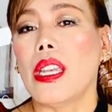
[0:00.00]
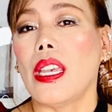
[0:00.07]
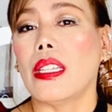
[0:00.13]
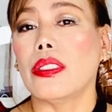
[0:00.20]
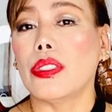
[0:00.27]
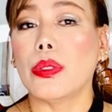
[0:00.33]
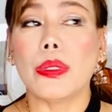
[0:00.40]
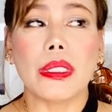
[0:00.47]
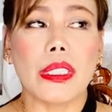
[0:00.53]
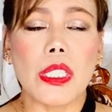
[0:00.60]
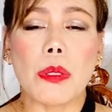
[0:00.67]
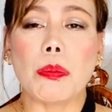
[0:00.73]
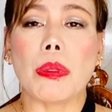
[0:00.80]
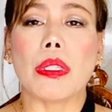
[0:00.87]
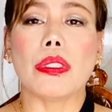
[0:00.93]
And during
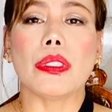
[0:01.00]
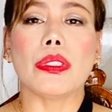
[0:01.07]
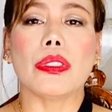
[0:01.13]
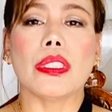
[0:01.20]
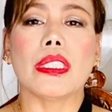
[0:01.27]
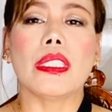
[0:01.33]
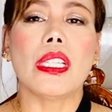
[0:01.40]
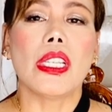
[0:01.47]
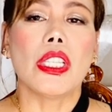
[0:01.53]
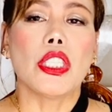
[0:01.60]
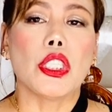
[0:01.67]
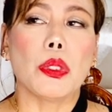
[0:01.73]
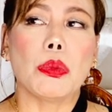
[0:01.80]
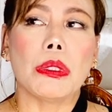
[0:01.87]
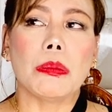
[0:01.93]
this period,
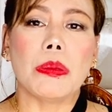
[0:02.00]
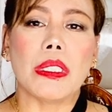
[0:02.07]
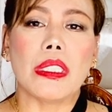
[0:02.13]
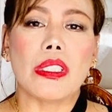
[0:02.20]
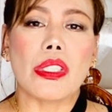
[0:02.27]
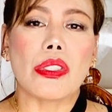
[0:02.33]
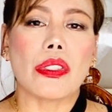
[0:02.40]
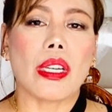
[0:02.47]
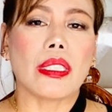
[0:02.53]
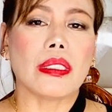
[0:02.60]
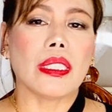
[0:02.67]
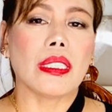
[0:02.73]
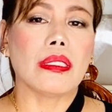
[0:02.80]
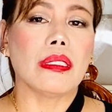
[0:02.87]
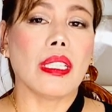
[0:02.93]
you will be
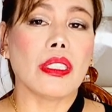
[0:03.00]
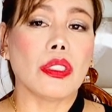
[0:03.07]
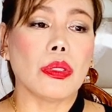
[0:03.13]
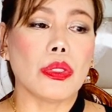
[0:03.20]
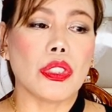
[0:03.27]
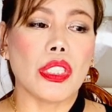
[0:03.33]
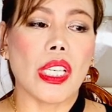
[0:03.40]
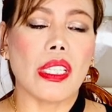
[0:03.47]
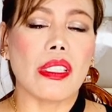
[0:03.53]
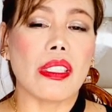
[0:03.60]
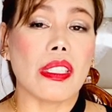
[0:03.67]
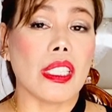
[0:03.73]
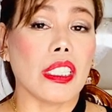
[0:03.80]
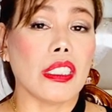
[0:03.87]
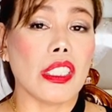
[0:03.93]
instructed not to
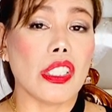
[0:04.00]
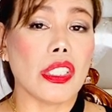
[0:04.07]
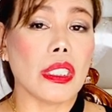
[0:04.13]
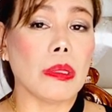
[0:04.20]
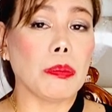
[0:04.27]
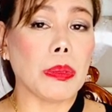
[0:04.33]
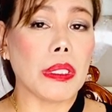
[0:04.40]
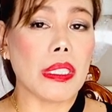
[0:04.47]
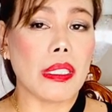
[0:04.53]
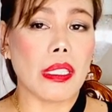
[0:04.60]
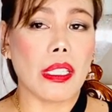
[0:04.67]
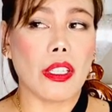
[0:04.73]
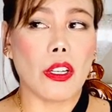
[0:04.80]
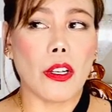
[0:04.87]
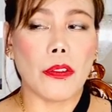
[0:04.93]
change the initial
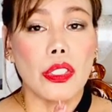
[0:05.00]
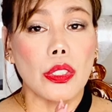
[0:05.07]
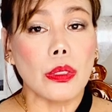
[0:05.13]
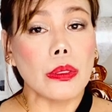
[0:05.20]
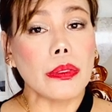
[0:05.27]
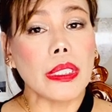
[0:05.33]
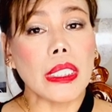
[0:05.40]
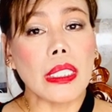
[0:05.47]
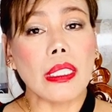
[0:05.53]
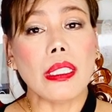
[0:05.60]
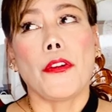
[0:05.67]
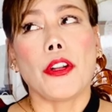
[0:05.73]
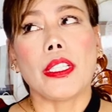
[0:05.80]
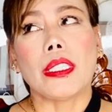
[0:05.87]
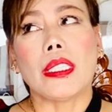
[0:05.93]
piercing of jewelry
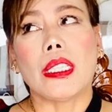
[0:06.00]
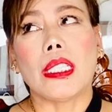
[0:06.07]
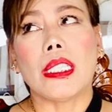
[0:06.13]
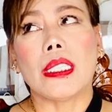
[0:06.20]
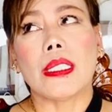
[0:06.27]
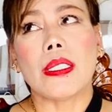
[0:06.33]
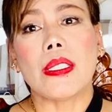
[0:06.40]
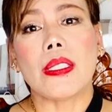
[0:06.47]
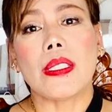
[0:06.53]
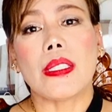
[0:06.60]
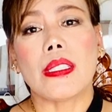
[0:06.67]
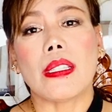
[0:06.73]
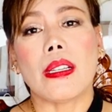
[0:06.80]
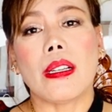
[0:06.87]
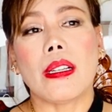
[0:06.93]
for at
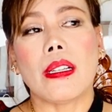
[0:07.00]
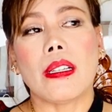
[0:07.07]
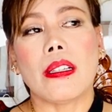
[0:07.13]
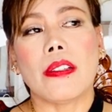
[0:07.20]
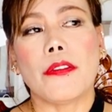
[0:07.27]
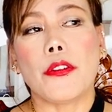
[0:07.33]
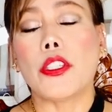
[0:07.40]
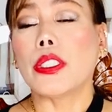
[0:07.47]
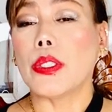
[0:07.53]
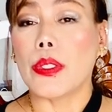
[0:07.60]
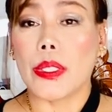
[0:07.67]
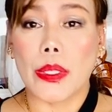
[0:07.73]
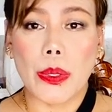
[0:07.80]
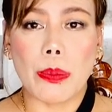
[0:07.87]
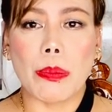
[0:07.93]
least 4 to
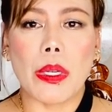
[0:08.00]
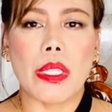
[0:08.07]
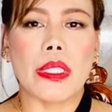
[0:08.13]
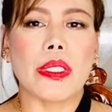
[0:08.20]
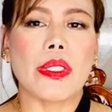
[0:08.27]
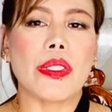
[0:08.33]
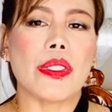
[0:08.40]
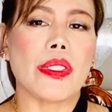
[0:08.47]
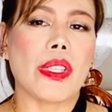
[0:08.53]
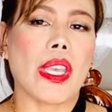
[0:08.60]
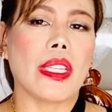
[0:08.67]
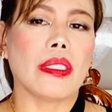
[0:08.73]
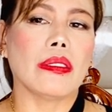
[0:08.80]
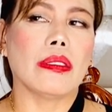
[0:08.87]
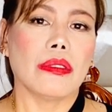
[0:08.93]
6 months,
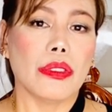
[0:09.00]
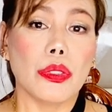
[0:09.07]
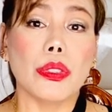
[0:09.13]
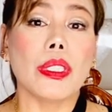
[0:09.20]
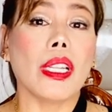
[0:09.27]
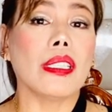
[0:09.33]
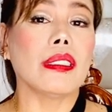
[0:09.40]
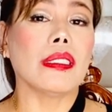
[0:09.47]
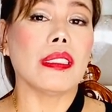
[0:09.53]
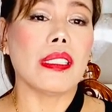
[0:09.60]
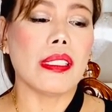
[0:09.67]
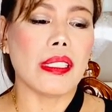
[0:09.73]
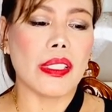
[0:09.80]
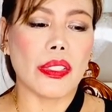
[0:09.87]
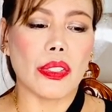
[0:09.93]
and do not
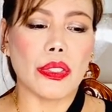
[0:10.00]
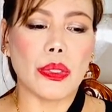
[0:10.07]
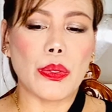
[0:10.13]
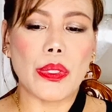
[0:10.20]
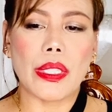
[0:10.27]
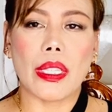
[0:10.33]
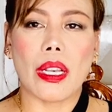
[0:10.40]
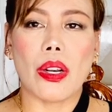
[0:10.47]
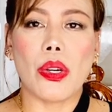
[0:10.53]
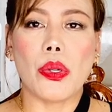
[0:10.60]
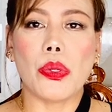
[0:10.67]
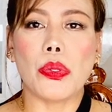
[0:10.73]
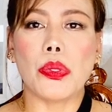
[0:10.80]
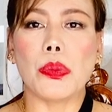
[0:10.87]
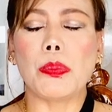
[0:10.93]
insist on using a
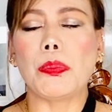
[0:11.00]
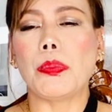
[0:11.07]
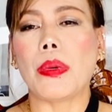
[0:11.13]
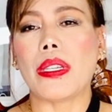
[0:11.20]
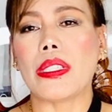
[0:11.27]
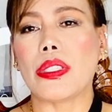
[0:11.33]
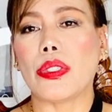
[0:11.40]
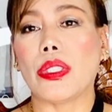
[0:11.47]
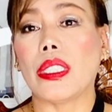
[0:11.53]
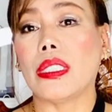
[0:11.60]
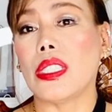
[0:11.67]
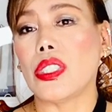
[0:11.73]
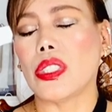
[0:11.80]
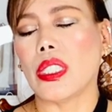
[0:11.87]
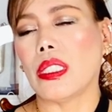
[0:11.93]
hoop as your
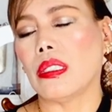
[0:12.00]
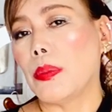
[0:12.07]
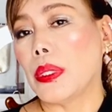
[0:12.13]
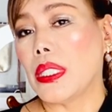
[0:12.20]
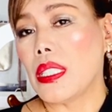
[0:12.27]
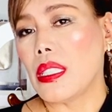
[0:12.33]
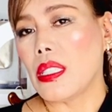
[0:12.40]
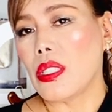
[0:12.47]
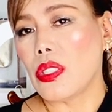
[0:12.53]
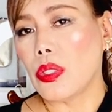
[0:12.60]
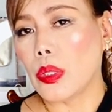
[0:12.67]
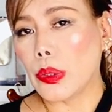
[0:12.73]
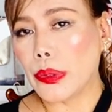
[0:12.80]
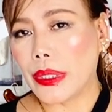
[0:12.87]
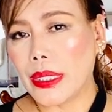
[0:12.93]
initial piercing
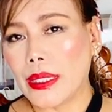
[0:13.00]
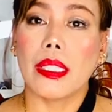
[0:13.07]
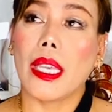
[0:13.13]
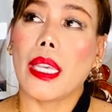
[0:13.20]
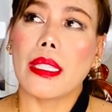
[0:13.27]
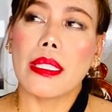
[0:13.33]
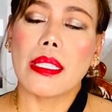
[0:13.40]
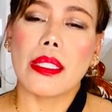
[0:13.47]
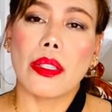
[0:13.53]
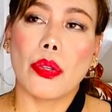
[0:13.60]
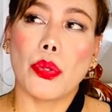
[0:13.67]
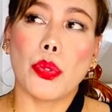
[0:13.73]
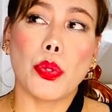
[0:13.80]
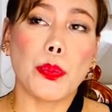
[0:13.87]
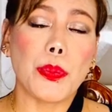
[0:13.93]
jewelry. Yes,
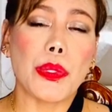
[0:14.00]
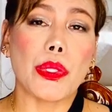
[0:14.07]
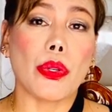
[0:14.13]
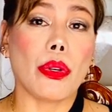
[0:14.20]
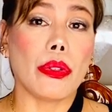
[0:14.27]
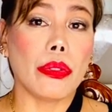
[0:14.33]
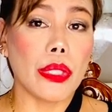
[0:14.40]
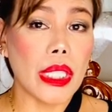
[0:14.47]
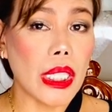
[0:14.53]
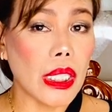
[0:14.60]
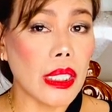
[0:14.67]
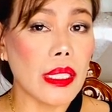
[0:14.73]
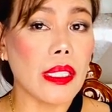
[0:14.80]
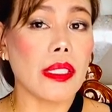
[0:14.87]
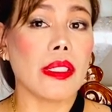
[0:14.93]
hoops or
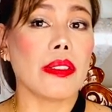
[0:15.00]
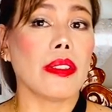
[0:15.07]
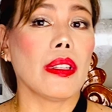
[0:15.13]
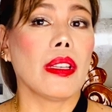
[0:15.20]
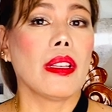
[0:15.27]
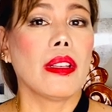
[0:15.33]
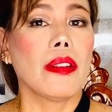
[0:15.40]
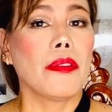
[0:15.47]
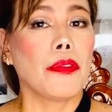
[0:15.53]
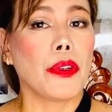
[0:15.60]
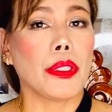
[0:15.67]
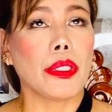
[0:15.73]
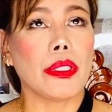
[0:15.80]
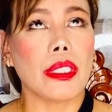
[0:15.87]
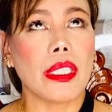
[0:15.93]
rings
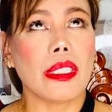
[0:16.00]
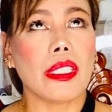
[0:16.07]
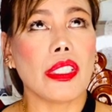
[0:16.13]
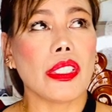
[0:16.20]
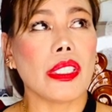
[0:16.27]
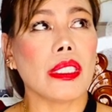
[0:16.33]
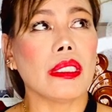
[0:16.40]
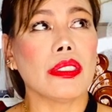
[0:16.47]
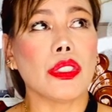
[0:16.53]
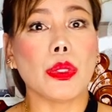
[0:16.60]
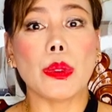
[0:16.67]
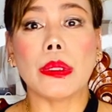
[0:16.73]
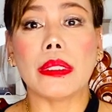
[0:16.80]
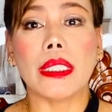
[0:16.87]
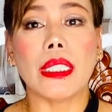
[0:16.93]
for your initial
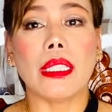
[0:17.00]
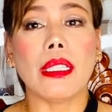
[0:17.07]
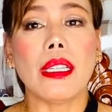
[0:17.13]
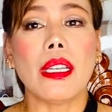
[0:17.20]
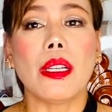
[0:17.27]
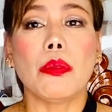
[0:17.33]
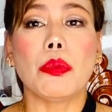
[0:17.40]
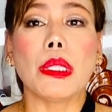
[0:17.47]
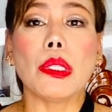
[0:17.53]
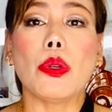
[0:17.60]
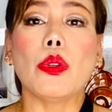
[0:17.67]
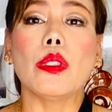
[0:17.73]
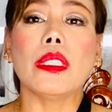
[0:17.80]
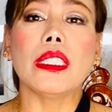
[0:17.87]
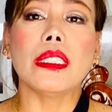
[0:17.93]
jewelry will
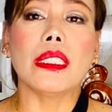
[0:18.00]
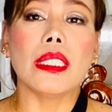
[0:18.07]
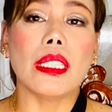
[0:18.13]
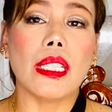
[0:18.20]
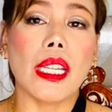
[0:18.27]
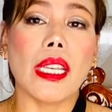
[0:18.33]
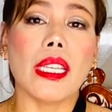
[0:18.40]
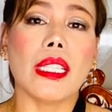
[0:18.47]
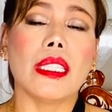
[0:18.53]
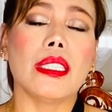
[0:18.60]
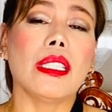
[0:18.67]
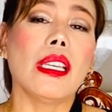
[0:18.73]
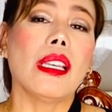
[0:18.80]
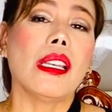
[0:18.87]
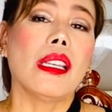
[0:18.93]
only
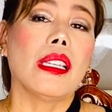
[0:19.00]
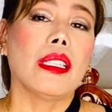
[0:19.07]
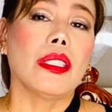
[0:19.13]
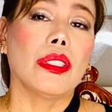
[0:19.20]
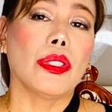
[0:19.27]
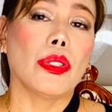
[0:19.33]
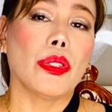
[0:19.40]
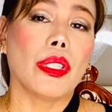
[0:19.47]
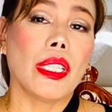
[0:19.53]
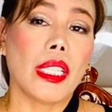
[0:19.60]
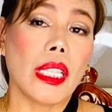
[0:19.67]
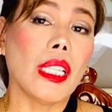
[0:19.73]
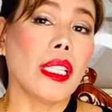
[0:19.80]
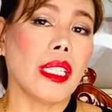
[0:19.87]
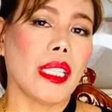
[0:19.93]
delay your
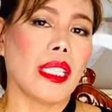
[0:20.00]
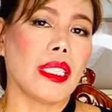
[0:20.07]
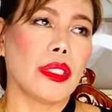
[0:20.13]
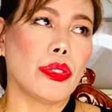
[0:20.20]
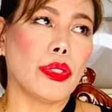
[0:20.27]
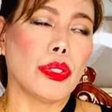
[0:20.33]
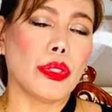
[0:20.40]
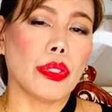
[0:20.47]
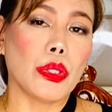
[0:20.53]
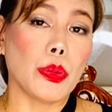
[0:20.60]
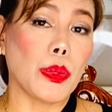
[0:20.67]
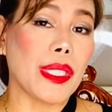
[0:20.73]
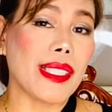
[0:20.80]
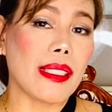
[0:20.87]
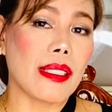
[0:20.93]
healing due to
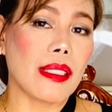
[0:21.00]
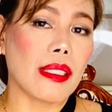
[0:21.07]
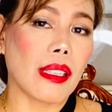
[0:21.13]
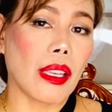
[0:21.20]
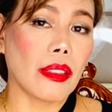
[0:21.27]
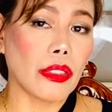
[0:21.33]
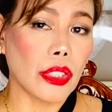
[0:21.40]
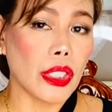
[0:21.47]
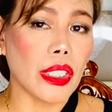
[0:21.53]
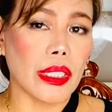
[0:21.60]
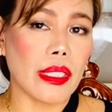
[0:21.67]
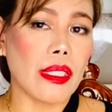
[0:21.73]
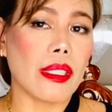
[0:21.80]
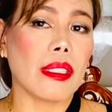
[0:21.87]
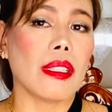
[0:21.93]
twists and
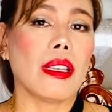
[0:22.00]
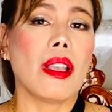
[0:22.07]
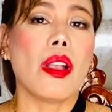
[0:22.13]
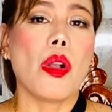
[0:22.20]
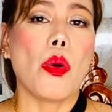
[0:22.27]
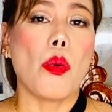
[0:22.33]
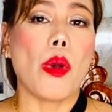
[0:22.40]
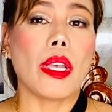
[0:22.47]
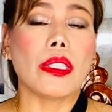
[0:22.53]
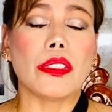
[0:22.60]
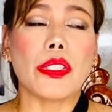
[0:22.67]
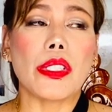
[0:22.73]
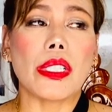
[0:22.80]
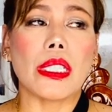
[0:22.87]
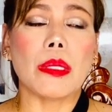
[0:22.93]
turns while
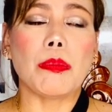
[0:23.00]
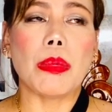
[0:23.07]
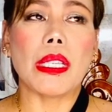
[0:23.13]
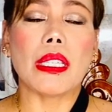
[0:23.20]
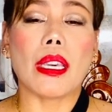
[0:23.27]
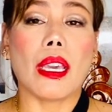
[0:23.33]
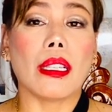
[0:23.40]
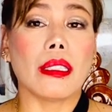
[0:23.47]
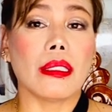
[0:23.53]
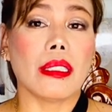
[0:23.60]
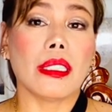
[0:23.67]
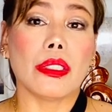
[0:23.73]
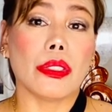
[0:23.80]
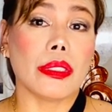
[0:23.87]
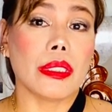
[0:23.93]
you're sleeping, and
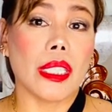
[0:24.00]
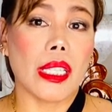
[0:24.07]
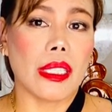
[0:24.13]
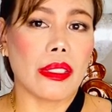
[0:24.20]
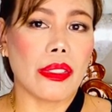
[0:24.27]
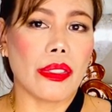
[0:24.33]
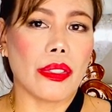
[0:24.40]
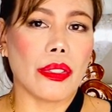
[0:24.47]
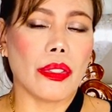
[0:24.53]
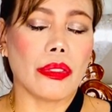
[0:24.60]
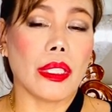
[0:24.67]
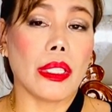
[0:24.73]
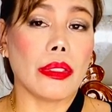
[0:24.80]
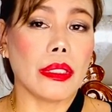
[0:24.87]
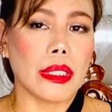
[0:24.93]
it rotates, you know,
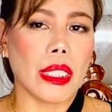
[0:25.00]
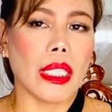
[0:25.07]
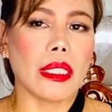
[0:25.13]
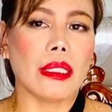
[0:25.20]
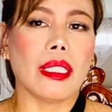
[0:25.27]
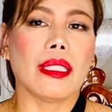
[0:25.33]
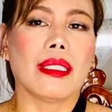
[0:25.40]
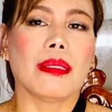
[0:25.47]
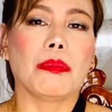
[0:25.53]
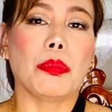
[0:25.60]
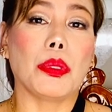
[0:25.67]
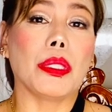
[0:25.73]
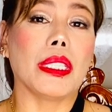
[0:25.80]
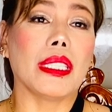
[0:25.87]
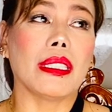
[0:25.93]
they rotate,
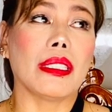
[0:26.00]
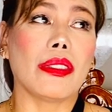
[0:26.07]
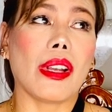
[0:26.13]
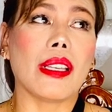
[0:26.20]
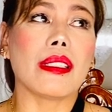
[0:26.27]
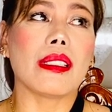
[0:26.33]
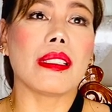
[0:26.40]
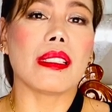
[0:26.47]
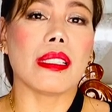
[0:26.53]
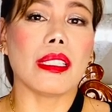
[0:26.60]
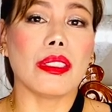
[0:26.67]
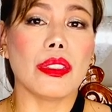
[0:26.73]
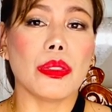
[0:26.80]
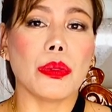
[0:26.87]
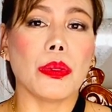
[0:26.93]
pulling crusts
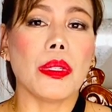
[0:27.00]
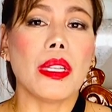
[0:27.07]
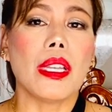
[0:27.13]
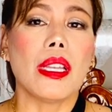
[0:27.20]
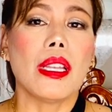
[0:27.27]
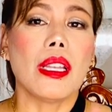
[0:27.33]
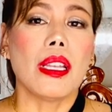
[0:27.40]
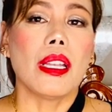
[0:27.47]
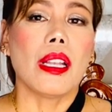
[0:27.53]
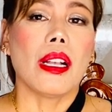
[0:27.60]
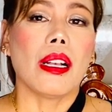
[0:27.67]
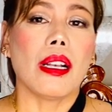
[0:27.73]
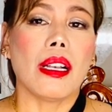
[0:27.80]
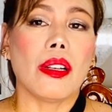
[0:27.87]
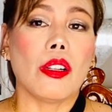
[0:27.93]
into
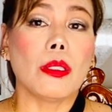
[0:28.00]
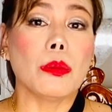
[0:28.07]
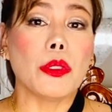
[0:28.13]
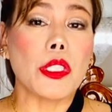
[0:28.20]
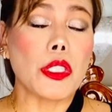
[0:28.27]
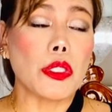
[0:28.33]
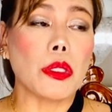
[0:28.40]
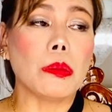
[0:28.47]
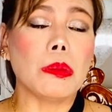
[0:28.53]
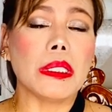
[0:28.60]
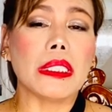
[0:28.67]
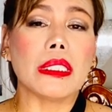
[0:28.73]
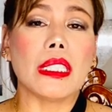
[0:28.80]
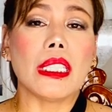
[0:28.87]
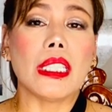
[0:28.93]
almost
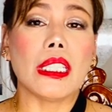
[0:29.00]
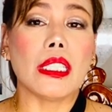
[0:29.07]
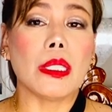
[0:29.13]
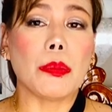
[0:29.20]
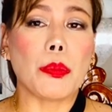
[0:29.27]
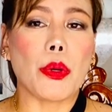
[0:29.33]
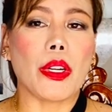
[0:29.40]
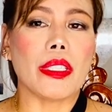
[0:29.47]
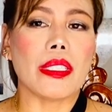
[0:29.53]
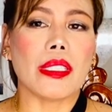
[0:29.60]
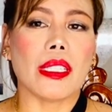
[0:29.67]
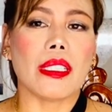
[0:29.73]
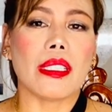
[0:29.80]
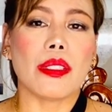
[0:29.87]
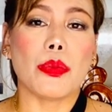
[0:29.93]
doubling the healing
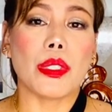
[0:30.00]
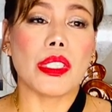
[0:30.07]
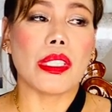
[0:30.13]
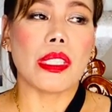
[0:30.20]
process, which